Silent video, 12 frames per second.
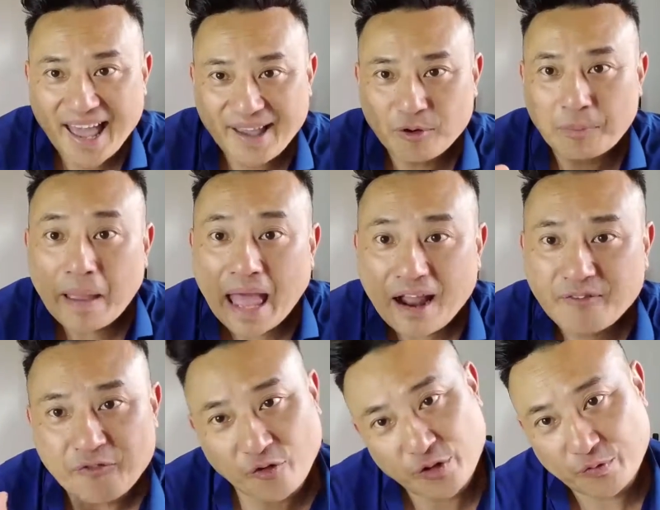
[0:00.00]
we're back for
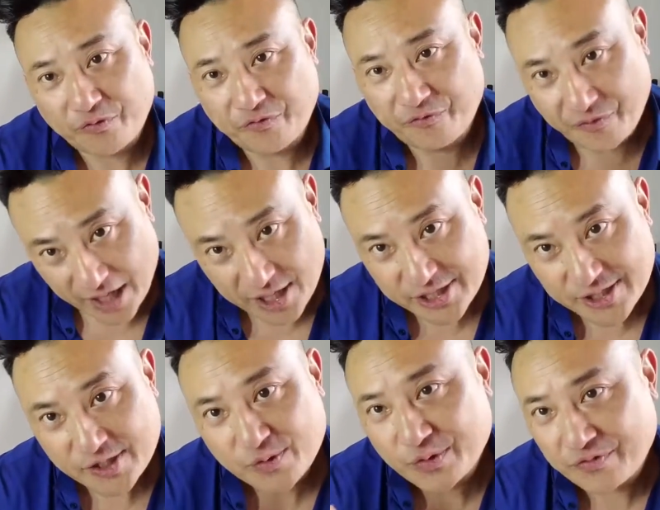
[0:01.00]
the finished
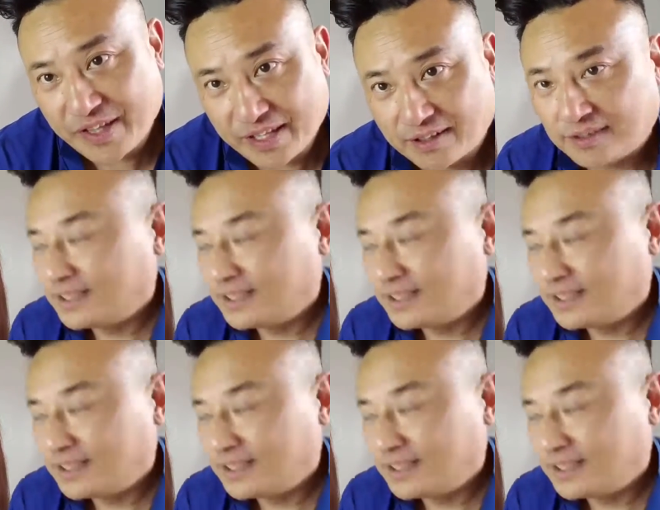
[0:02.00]
reveal.